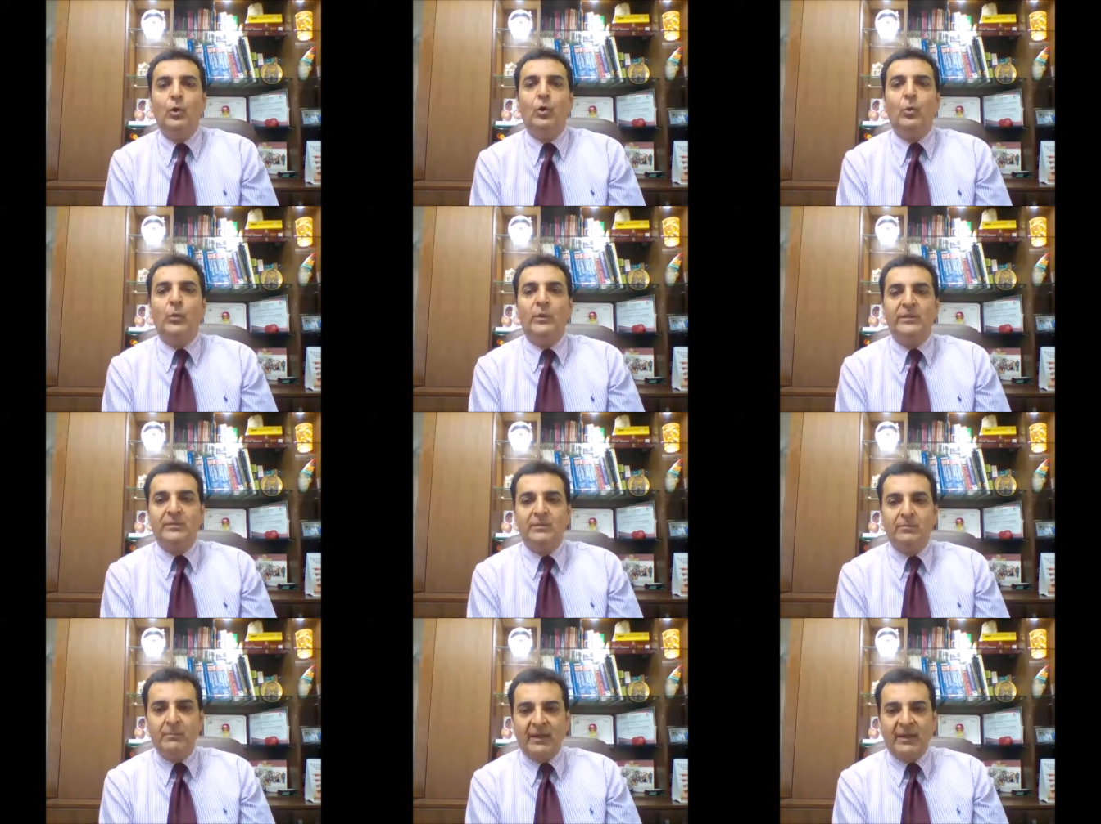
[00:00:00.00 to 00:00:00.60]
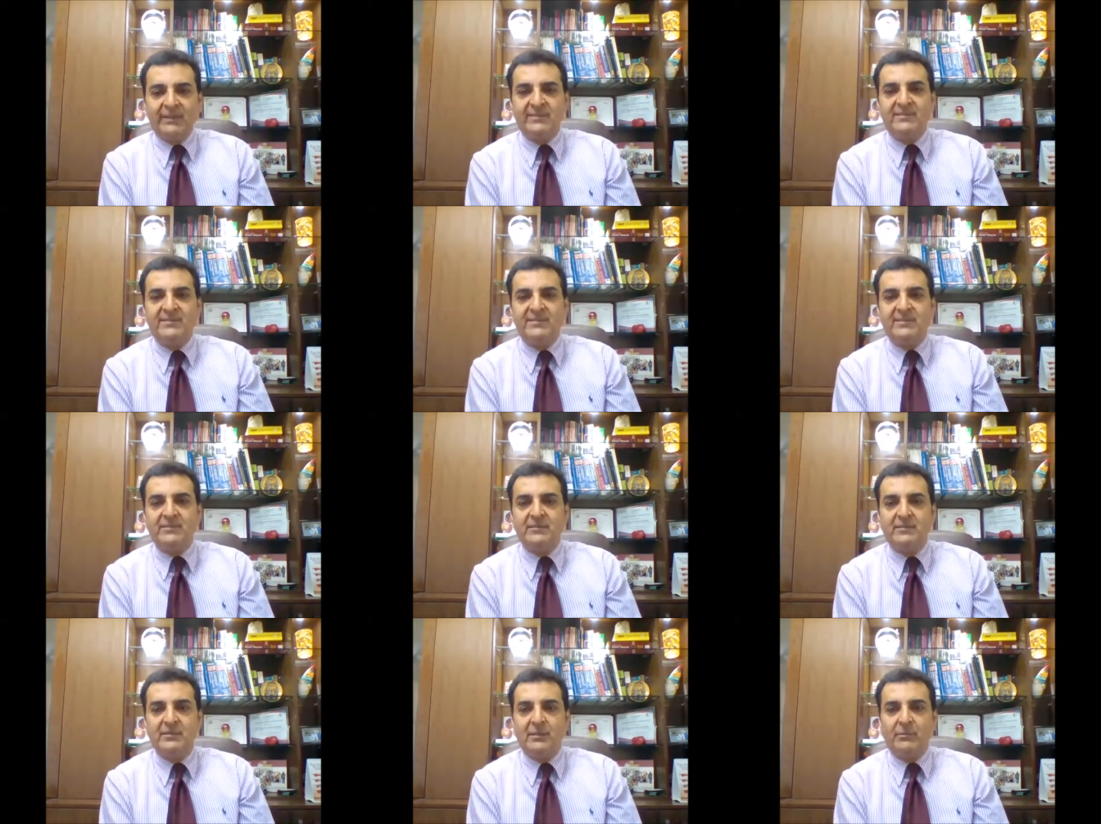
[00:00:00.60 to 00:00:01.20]
over the
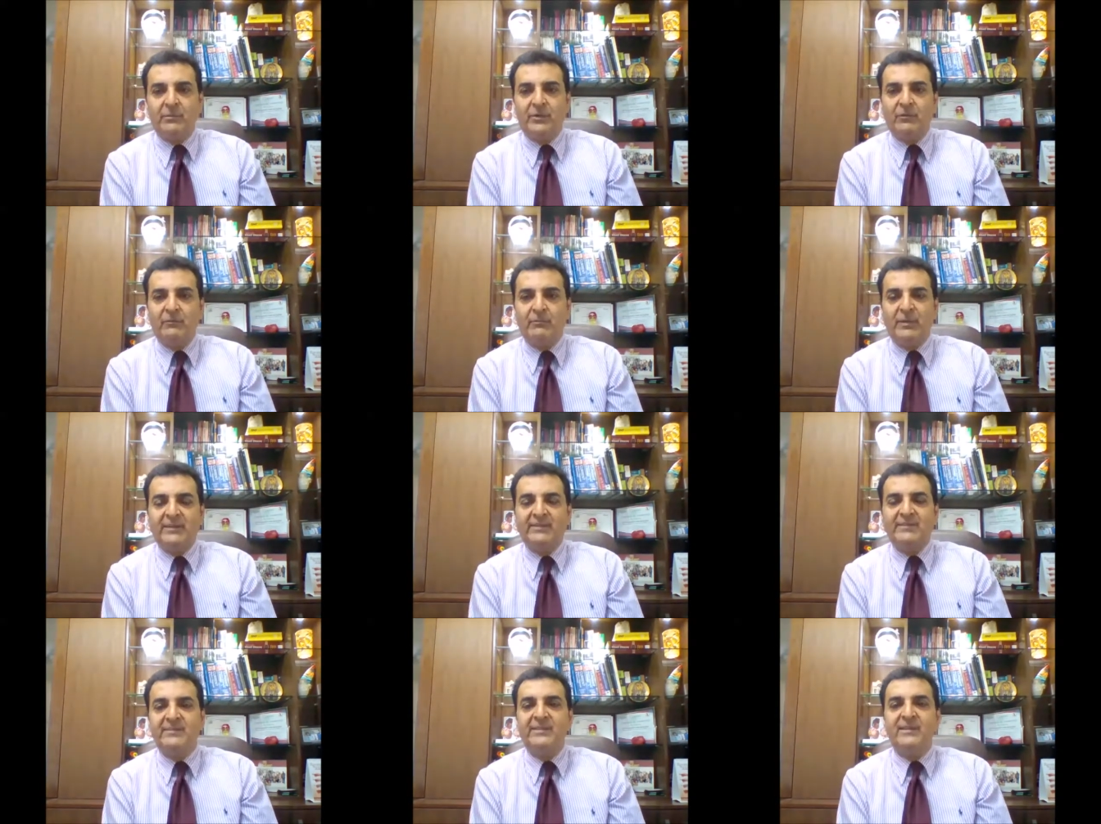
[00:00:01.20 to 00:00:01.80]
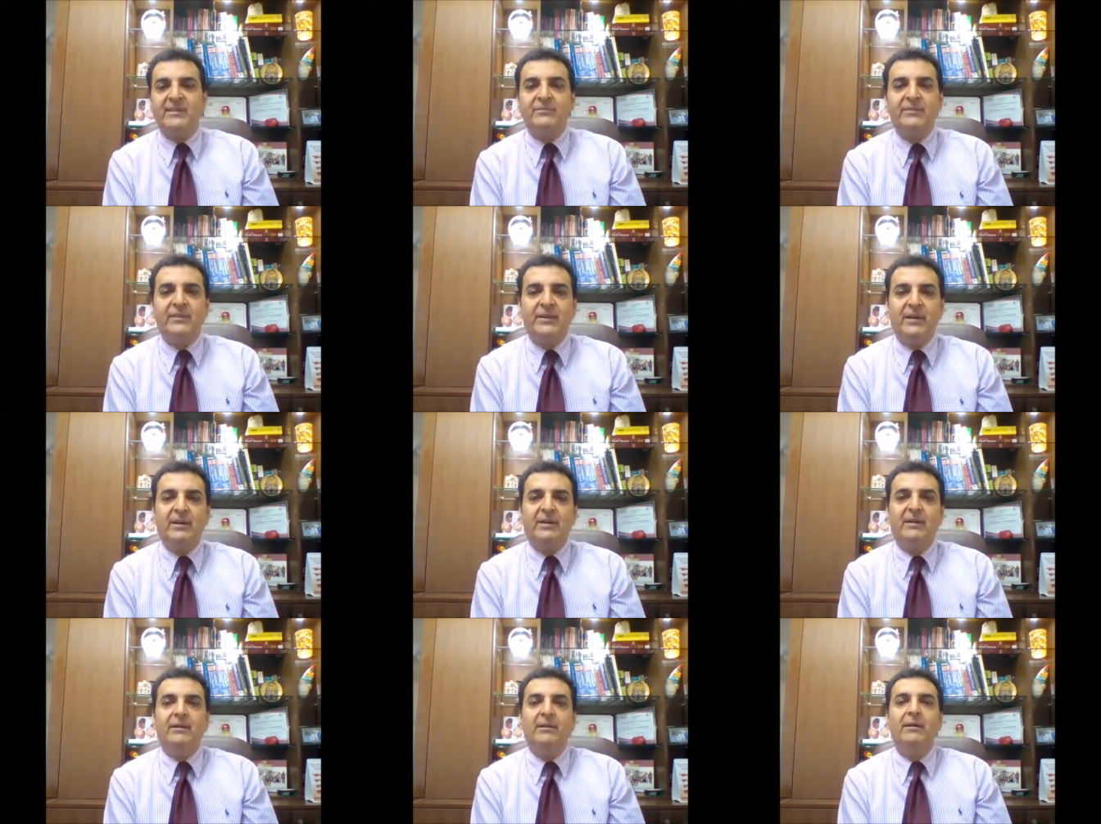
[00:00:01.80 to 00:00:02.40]
number of months that we
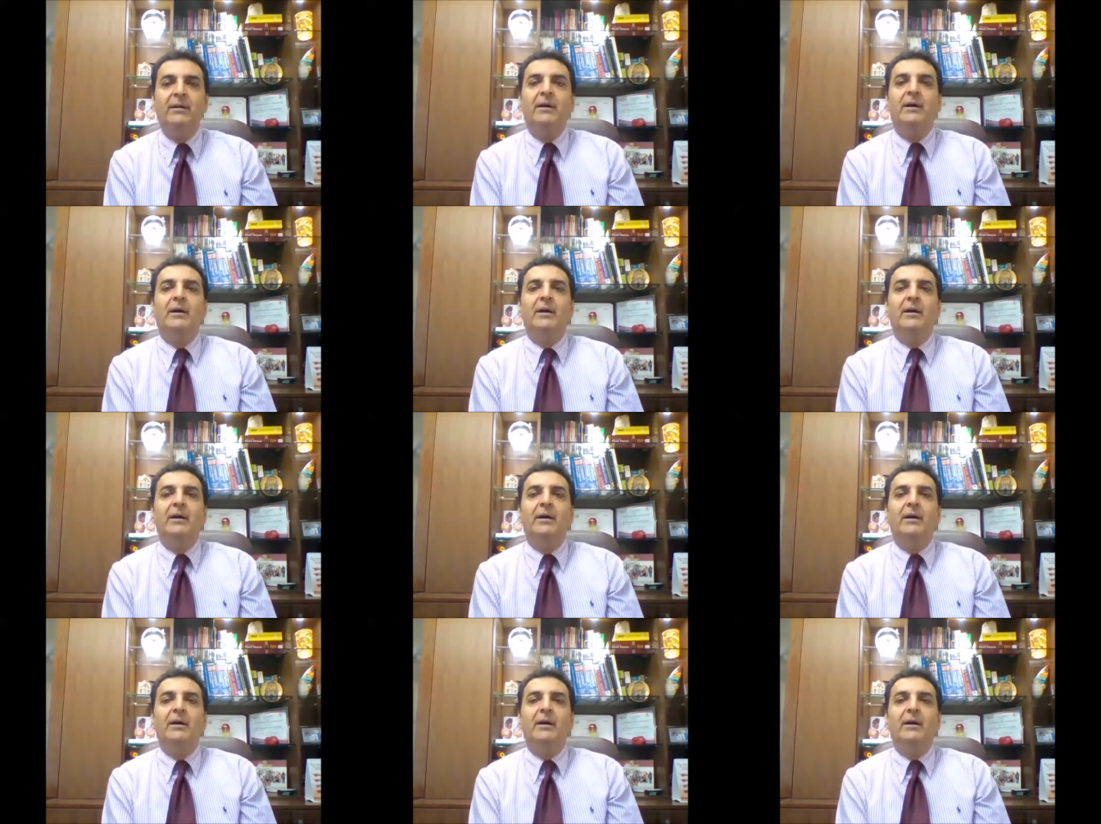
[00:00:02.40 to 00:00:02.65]
are.